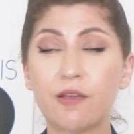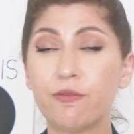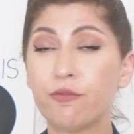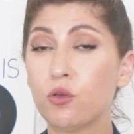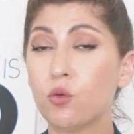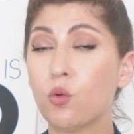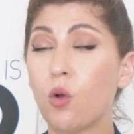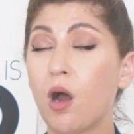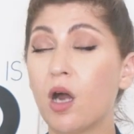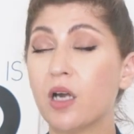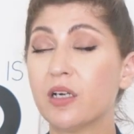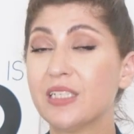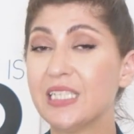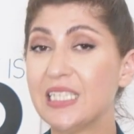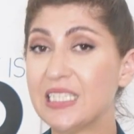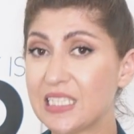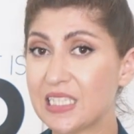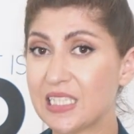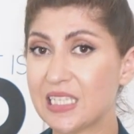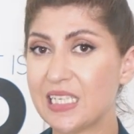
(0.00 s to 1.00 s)
if you are
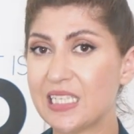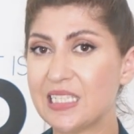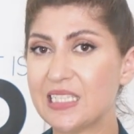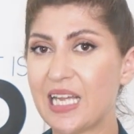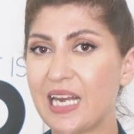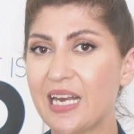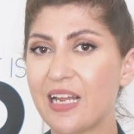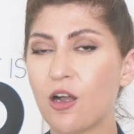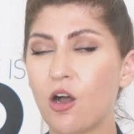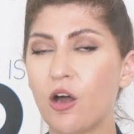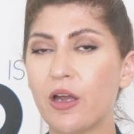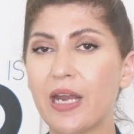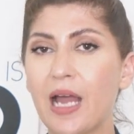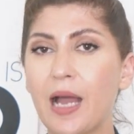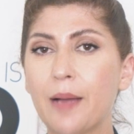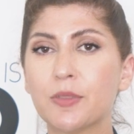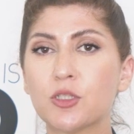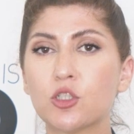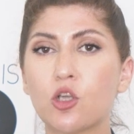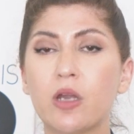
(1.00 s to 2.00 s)
recently selling on
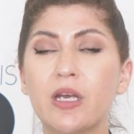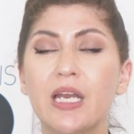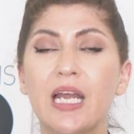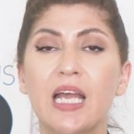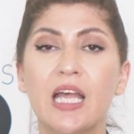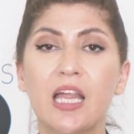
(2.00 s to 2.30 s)
Amazon,